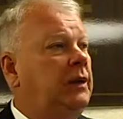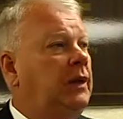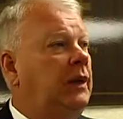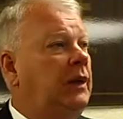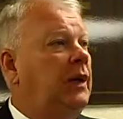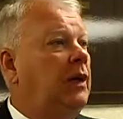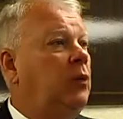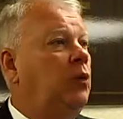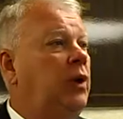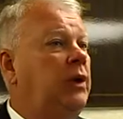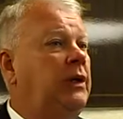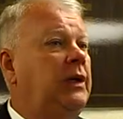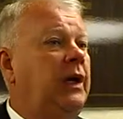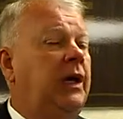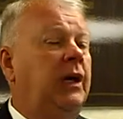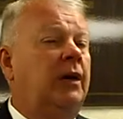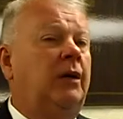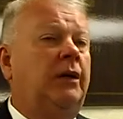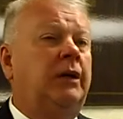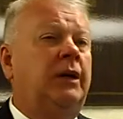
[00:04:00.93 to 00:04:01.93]
in Wood
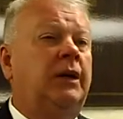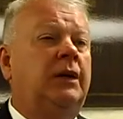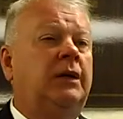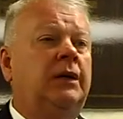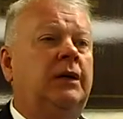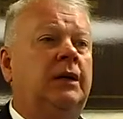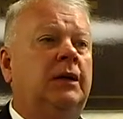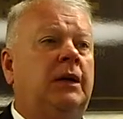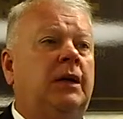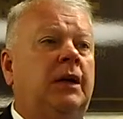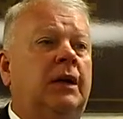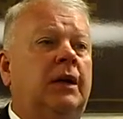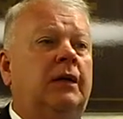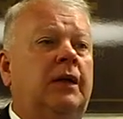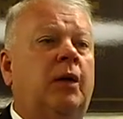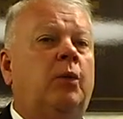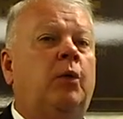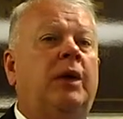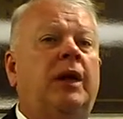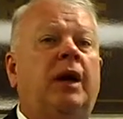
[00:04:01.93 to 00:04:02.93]
County
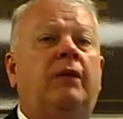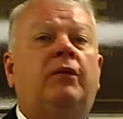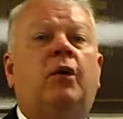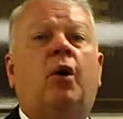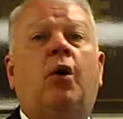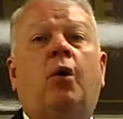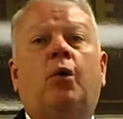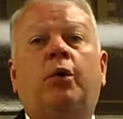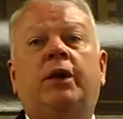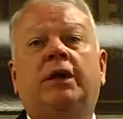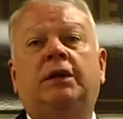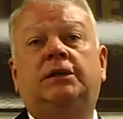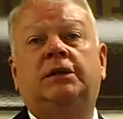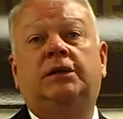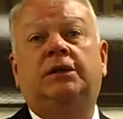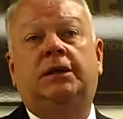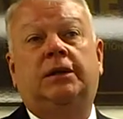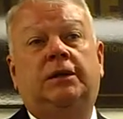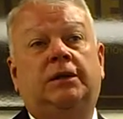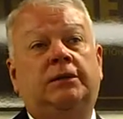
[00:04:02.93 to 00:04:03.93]
that we have a holding
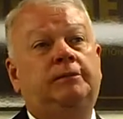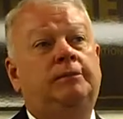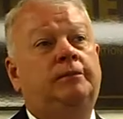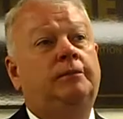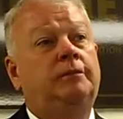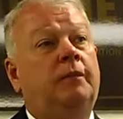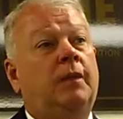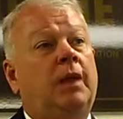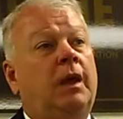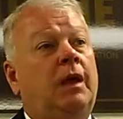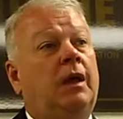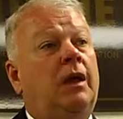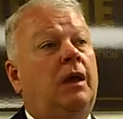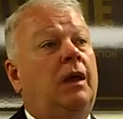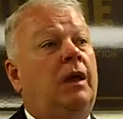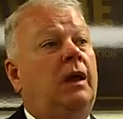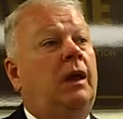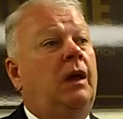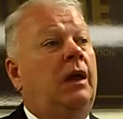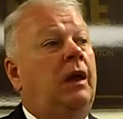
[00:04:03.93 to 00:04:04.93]
center.
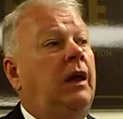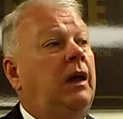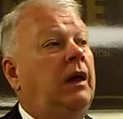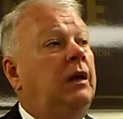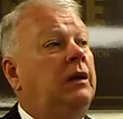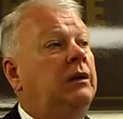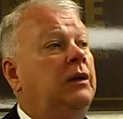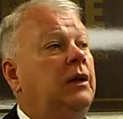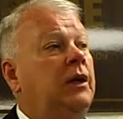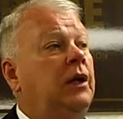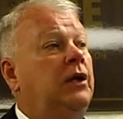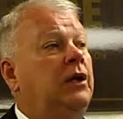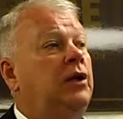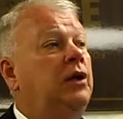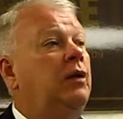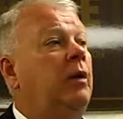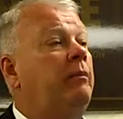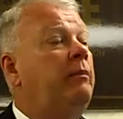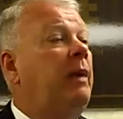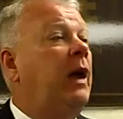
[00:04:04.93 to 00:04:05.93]
And can
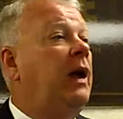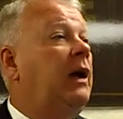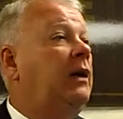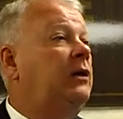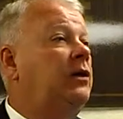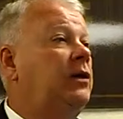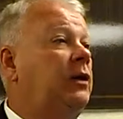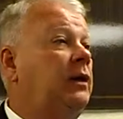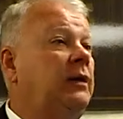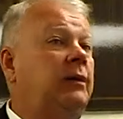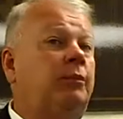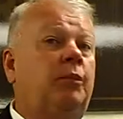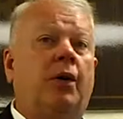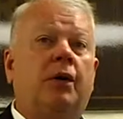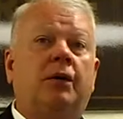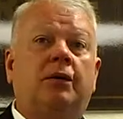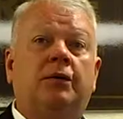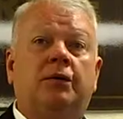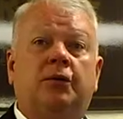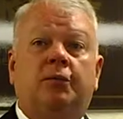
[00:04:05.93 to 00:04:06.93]
you imagine
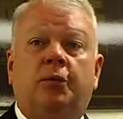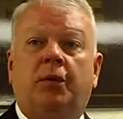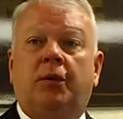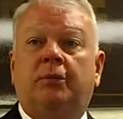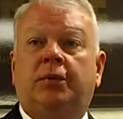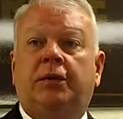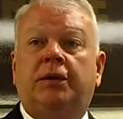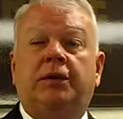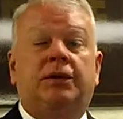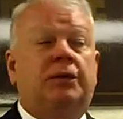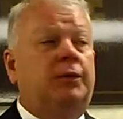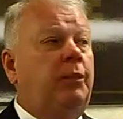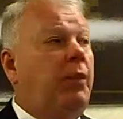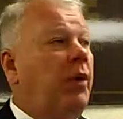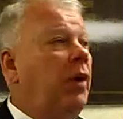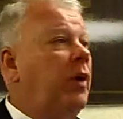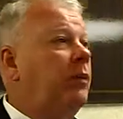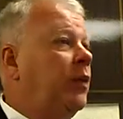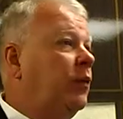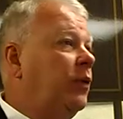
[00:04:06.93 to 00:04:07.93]
Parkersburg Police
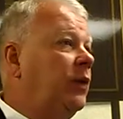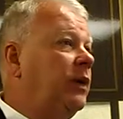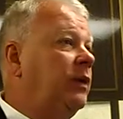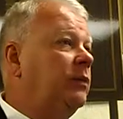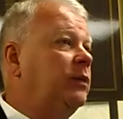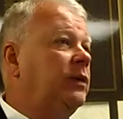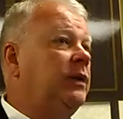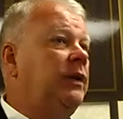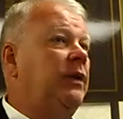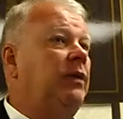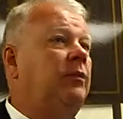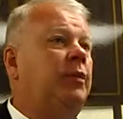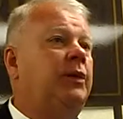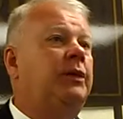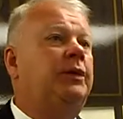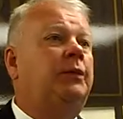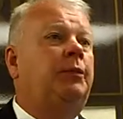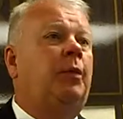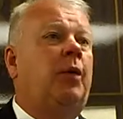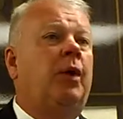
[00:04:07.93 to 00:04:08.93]
Department, Williamstown
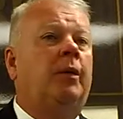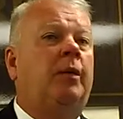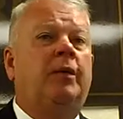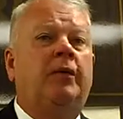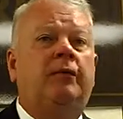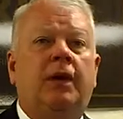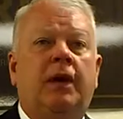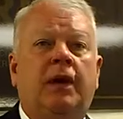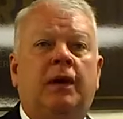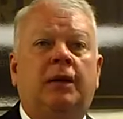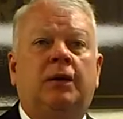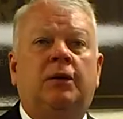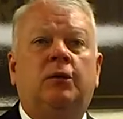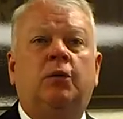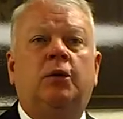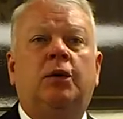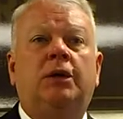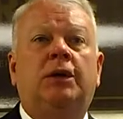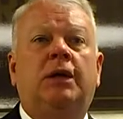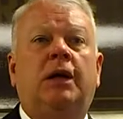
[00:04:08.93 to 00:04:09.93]
Police Department, Vienna, and
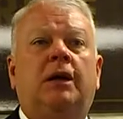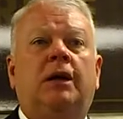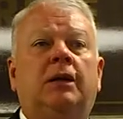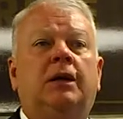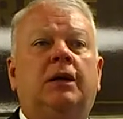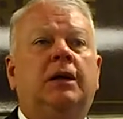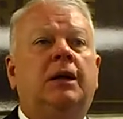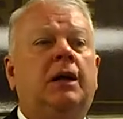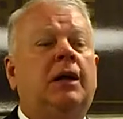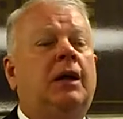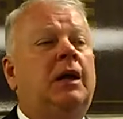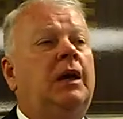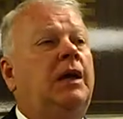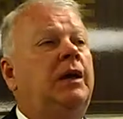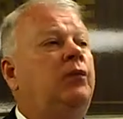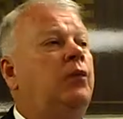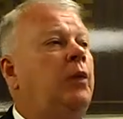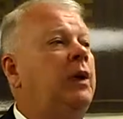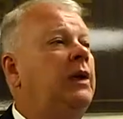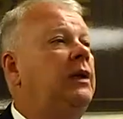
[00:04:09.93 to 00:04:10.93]
Wood County,
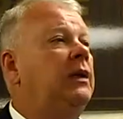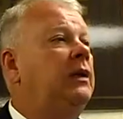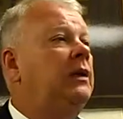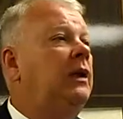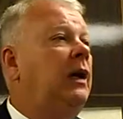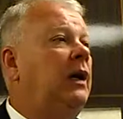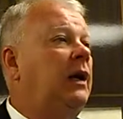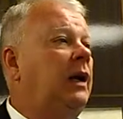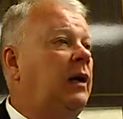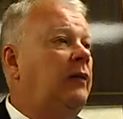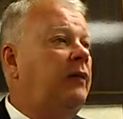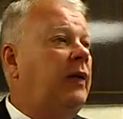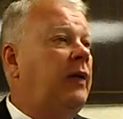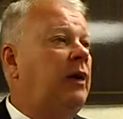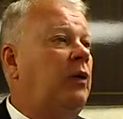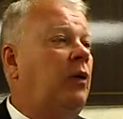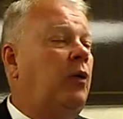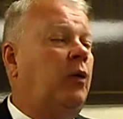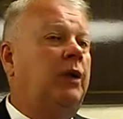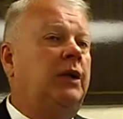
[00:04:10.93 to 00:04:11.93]
if we did not have that
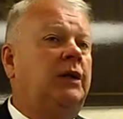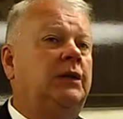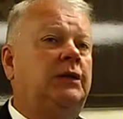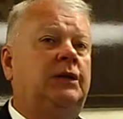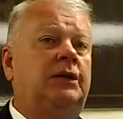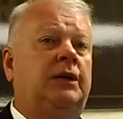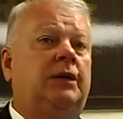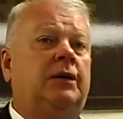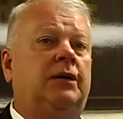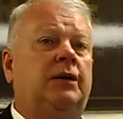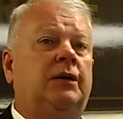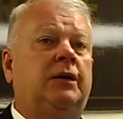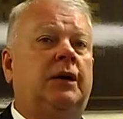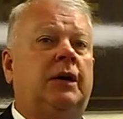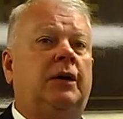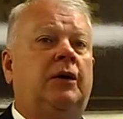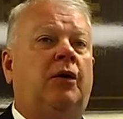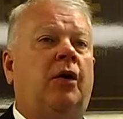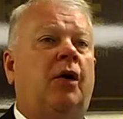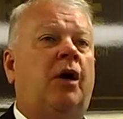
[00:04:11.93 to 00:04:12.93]
holding center
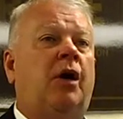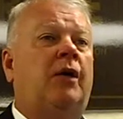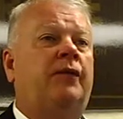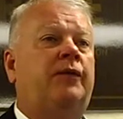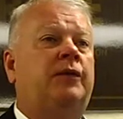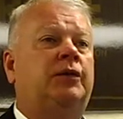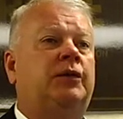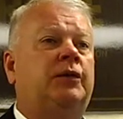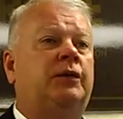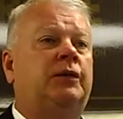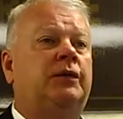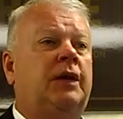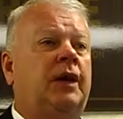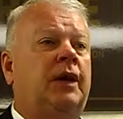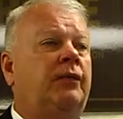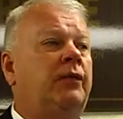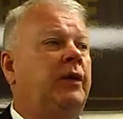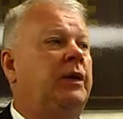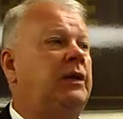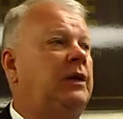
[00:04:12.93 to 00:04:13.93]
and our officers,
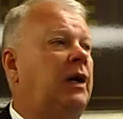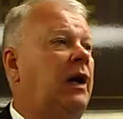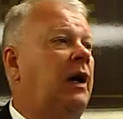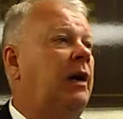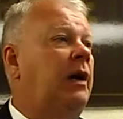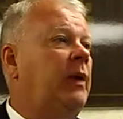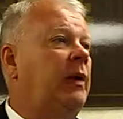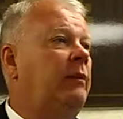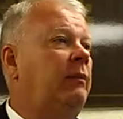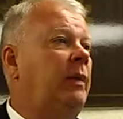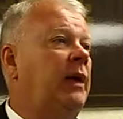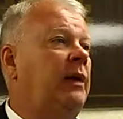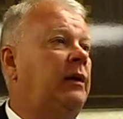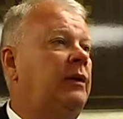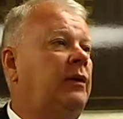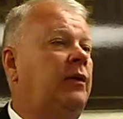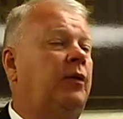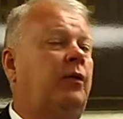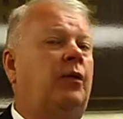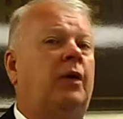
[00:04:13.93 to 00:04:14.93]
every time they made
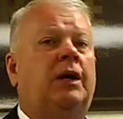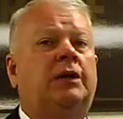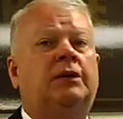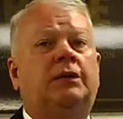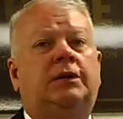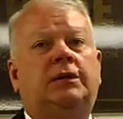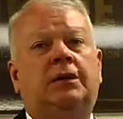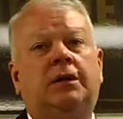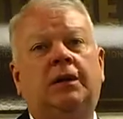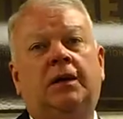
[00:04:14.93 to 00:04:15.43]
an arrest,